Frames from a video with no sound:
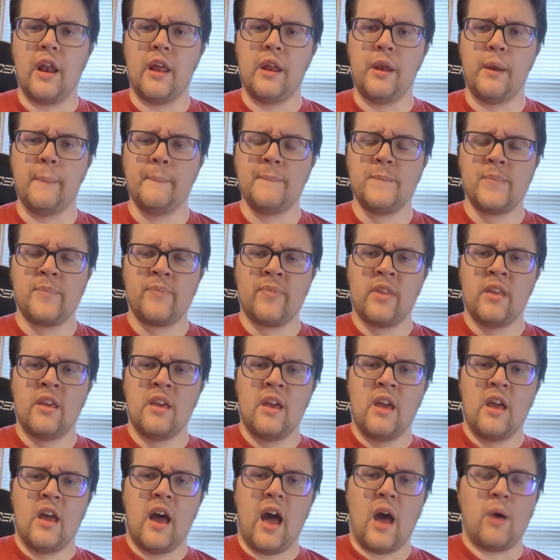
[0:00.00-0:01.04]
And
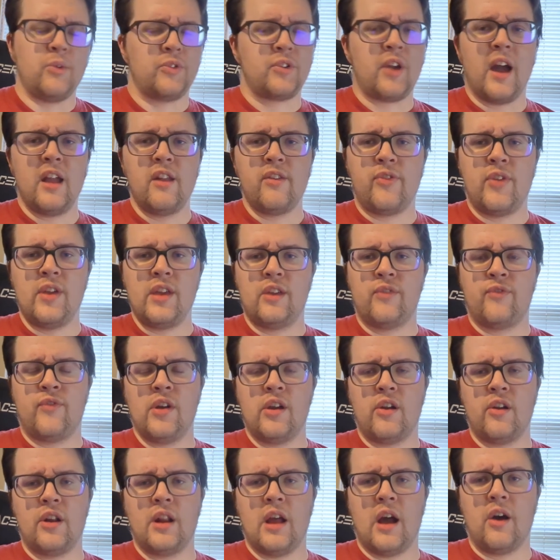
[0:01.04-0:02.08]
I was kind of
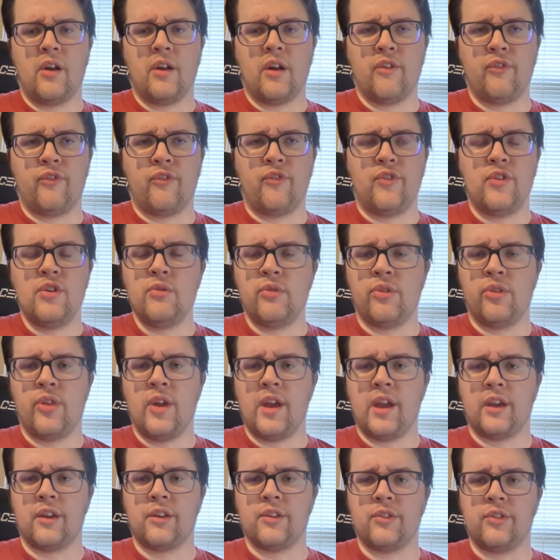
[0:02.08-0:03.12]
figuring out a few
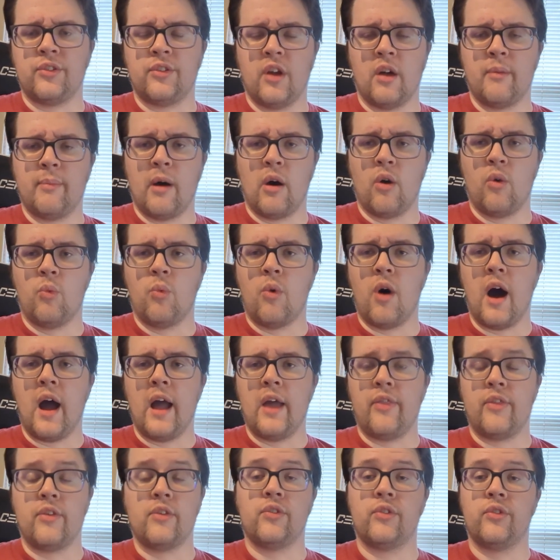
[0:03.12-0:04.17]
things about
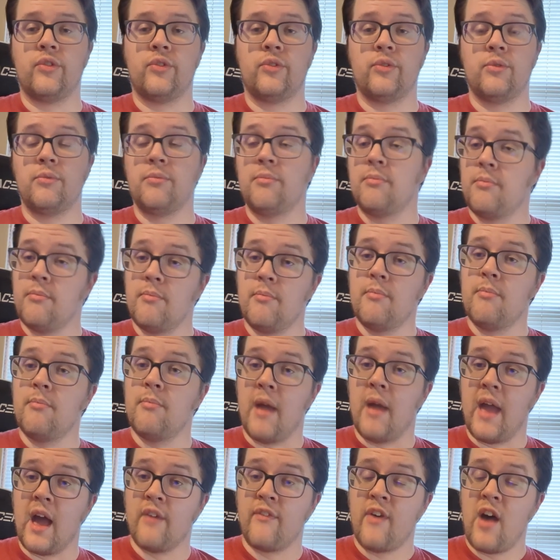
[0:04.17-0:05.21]
why this
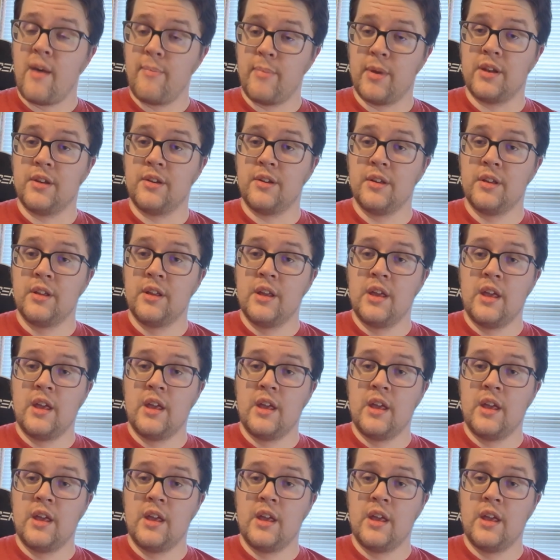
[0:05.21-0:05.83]
may have happened.